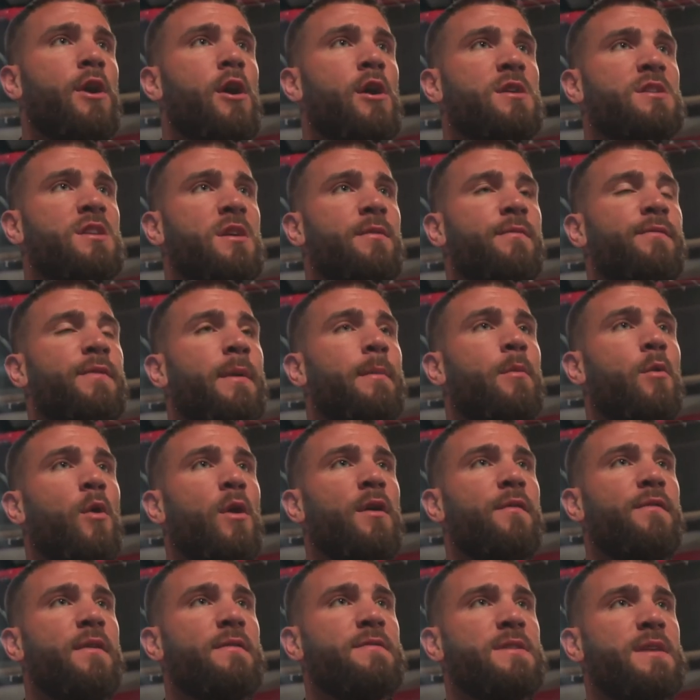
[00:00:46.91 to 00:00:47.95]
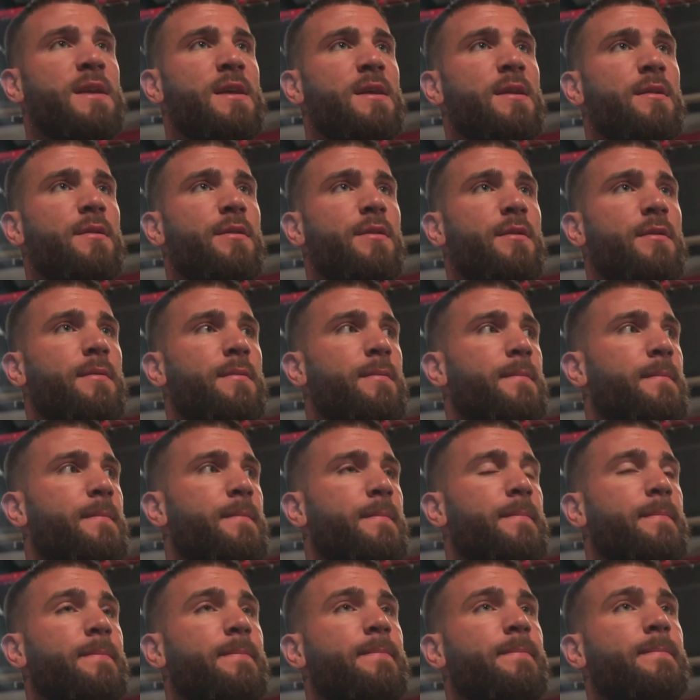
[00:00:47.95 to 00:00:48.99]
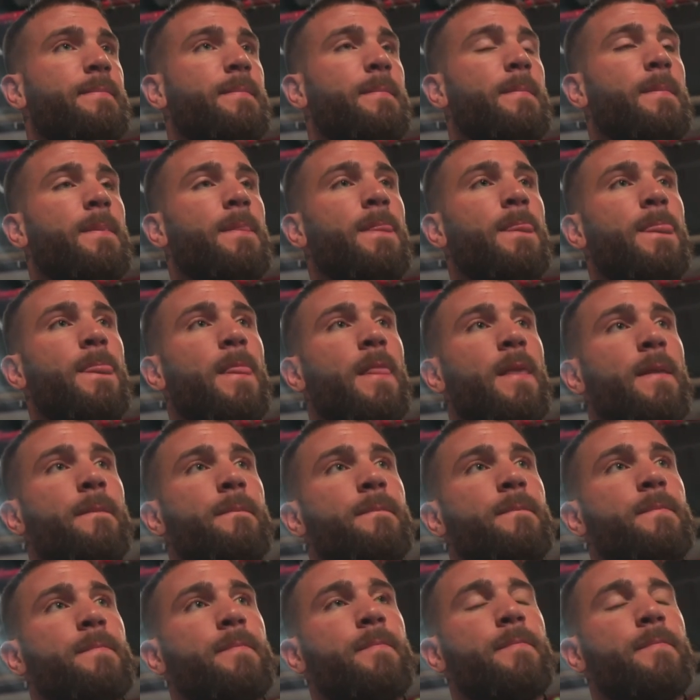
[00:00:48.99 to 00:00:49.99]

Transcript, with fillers: us on February 15th. How's it feel being